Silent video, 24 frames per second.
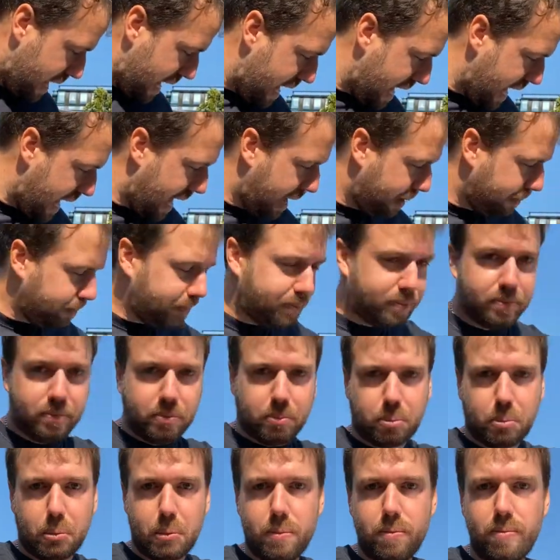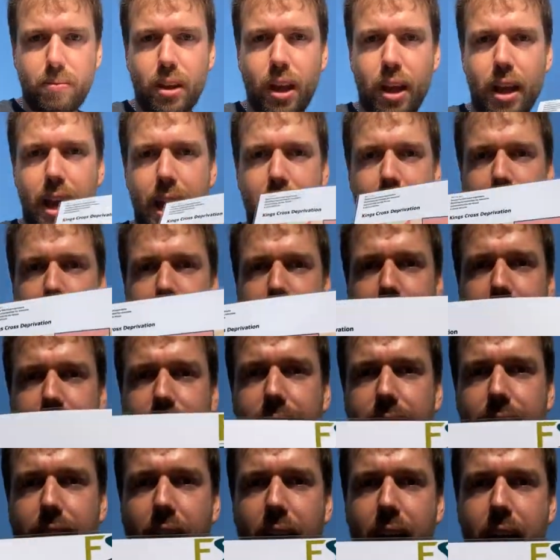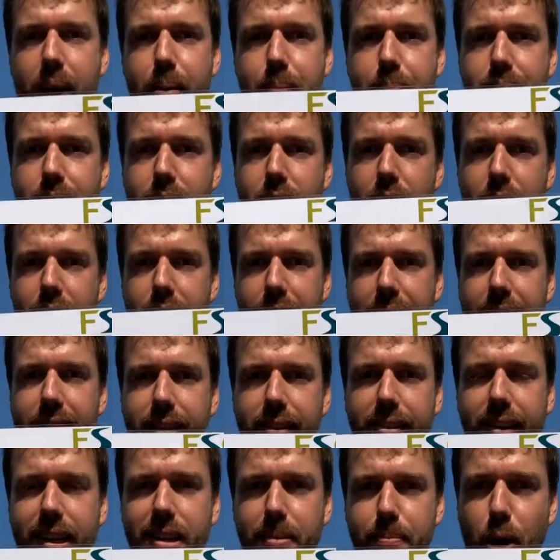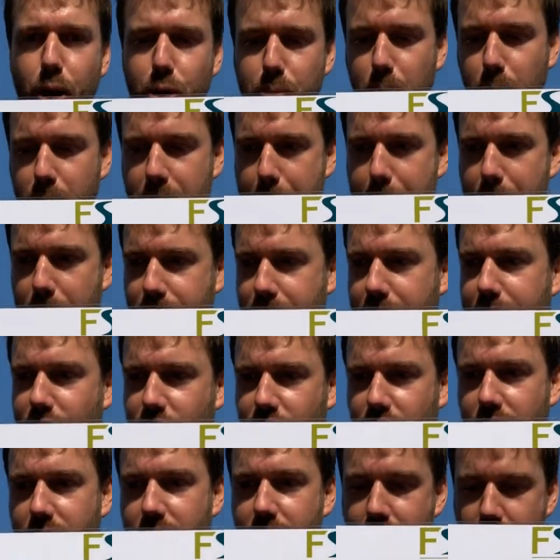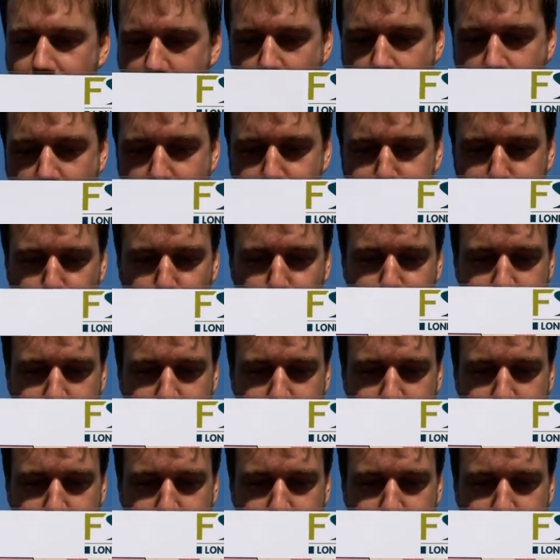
here is the indices of multiple deprivation for the